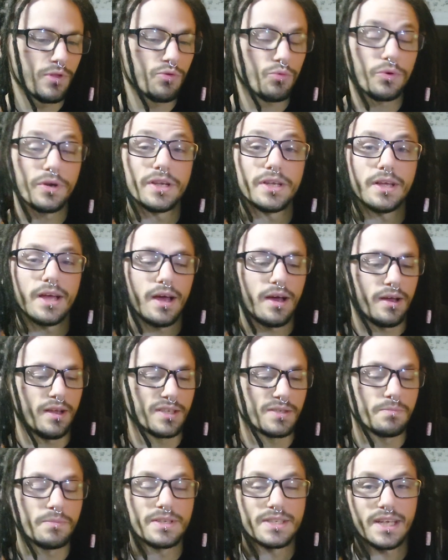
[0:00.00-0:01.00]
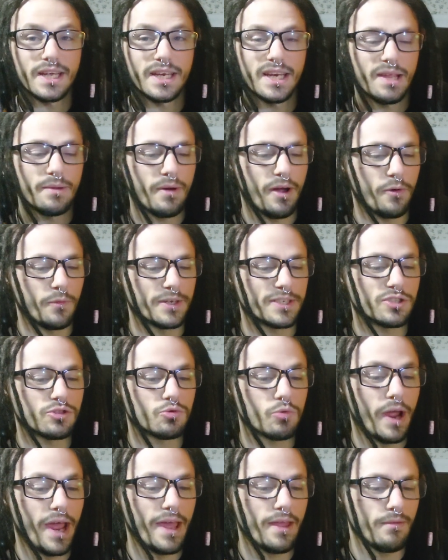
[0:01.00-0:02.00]
three uh, is missing an E by his
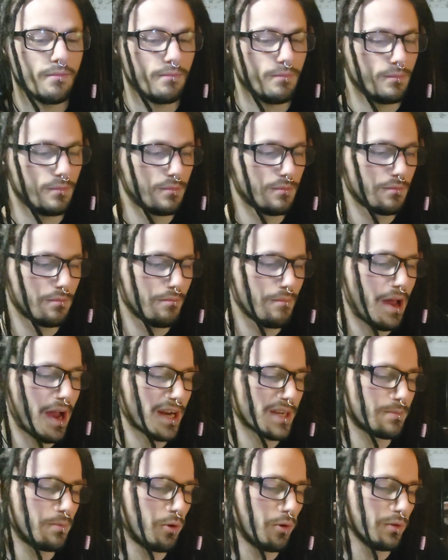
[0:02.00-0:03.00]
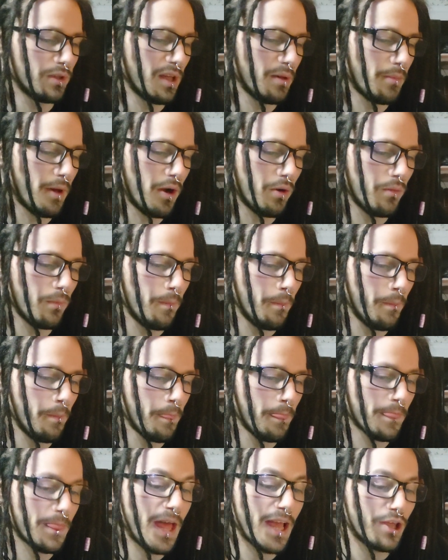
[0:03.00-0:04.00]
threat. Max pulled him out.
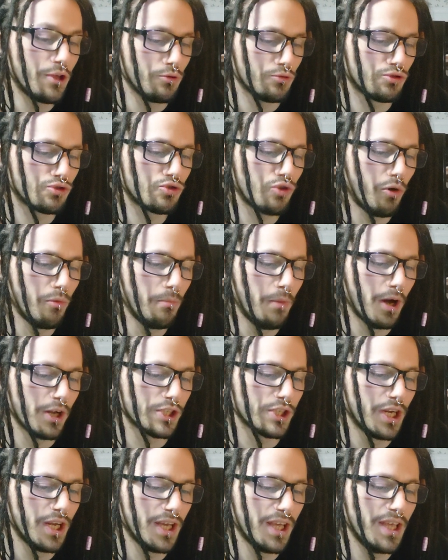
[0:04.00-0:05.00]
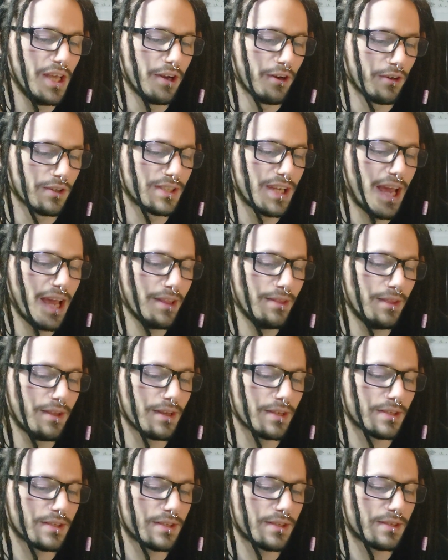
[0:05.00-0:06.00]
Thank you so much. Here, take
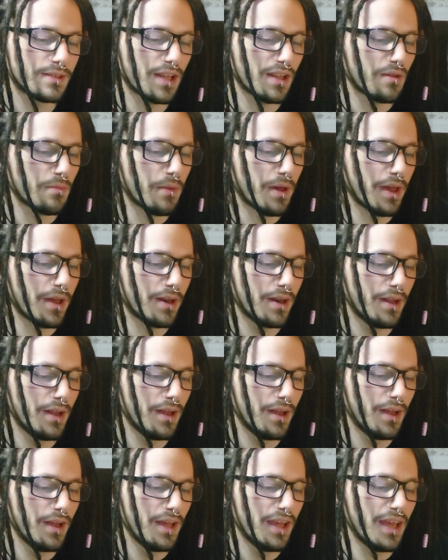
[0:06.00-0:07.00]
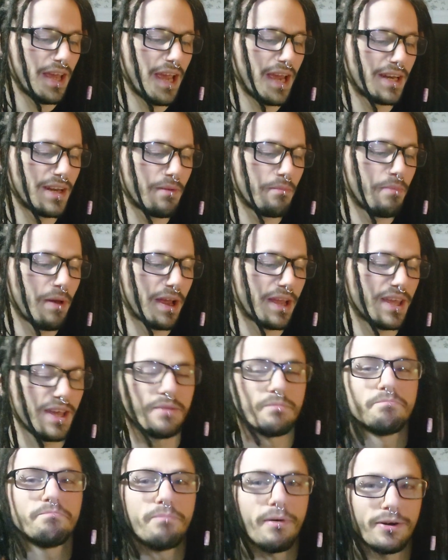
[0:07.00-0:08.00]
this, said the man. He handed
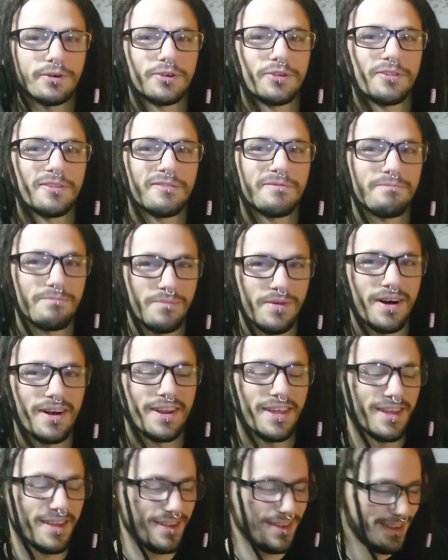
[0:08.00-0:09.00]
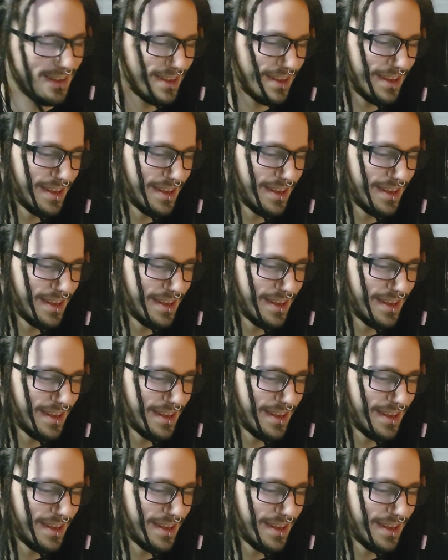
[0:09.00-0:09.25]
Becky a bundle of money.